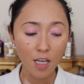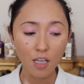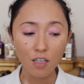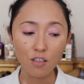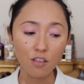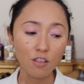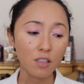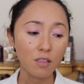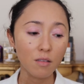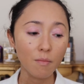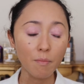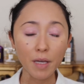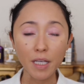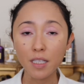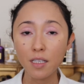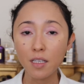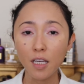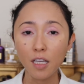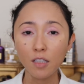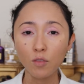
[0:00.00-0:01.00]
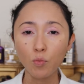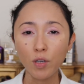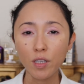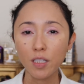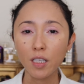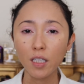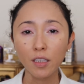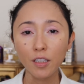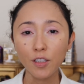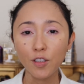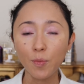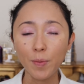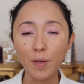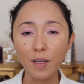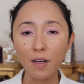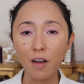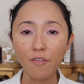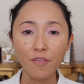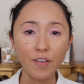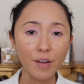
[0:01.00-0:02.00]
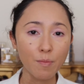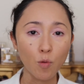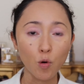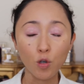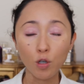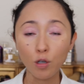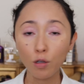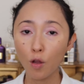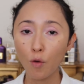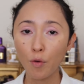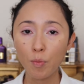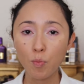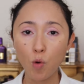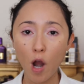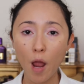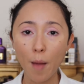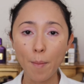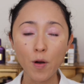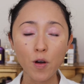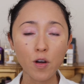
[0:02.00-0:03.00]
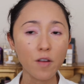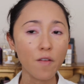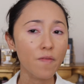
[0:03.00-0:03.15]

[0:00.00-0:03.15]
just mixing it with a little bit of a more glowy primer,